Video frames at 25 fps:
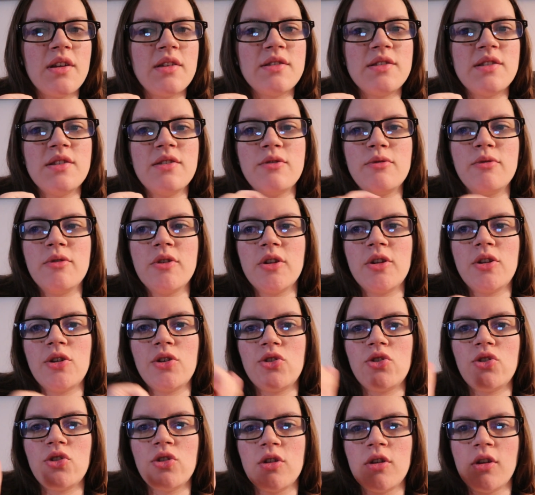I still really
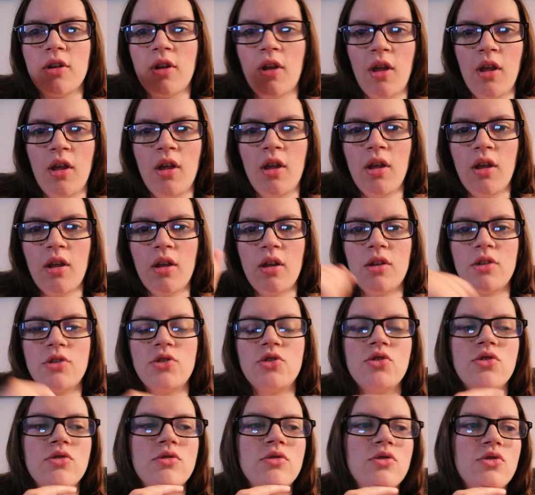
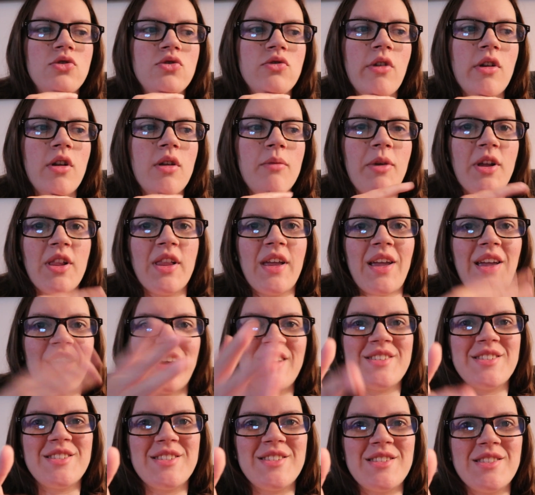enjoy it, but like
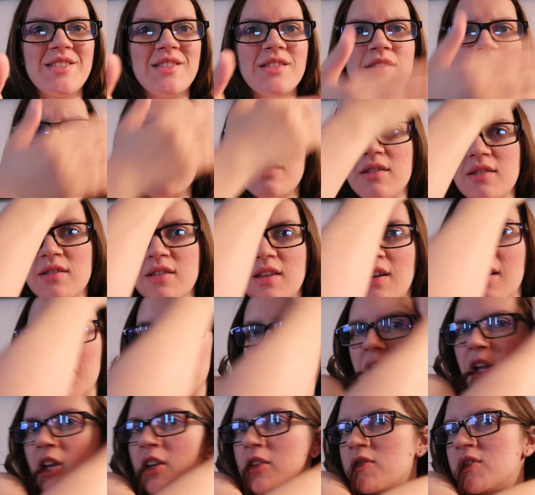I said,
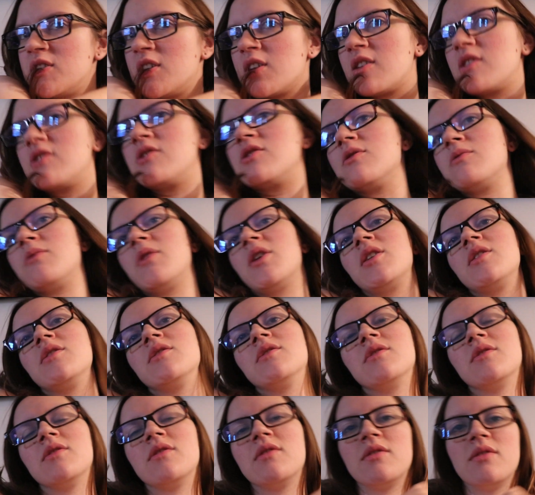I'm kind of sticking to why
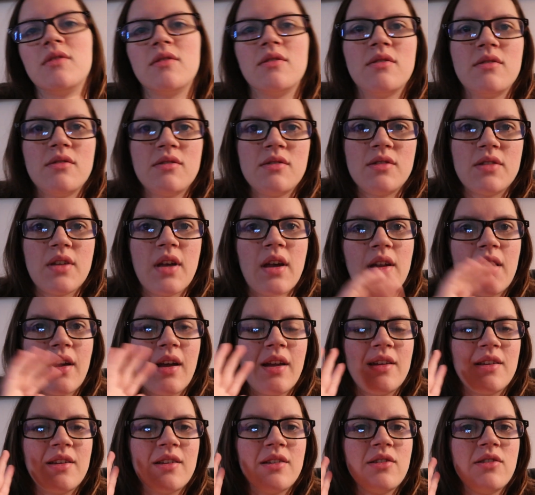I said
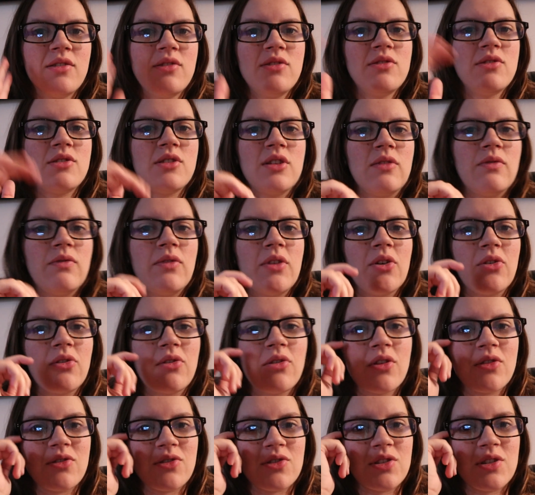I did, didn't feel
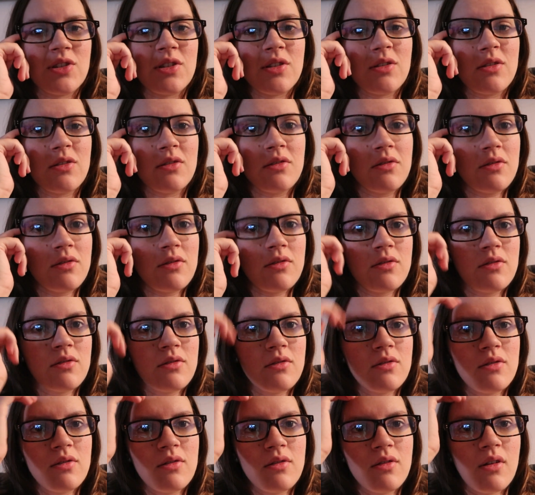close to,
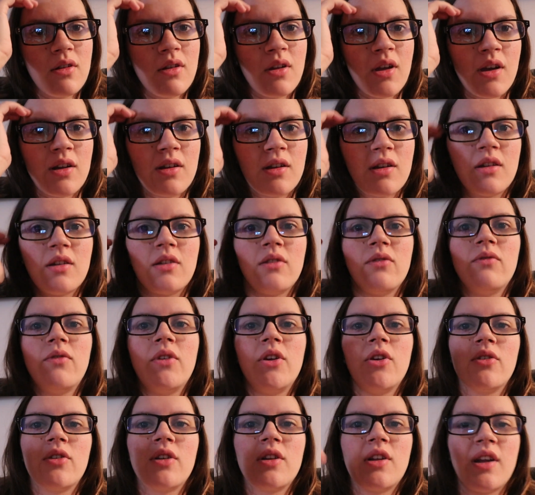I didn't
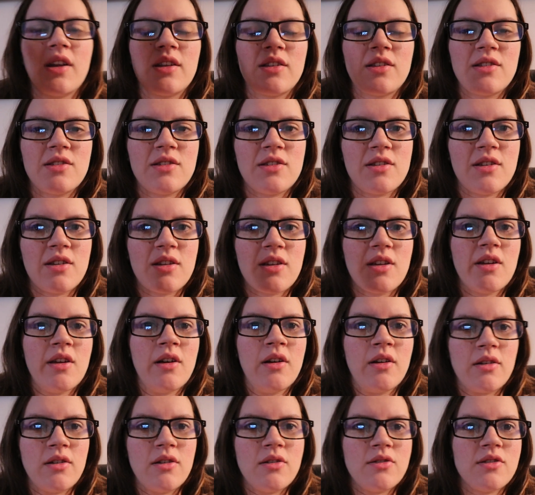feel connected to
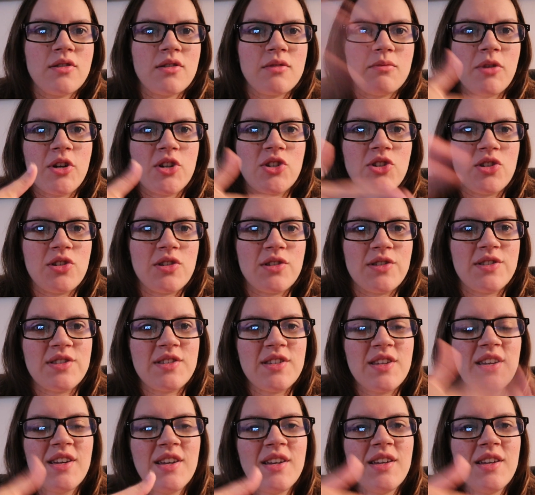characters as much as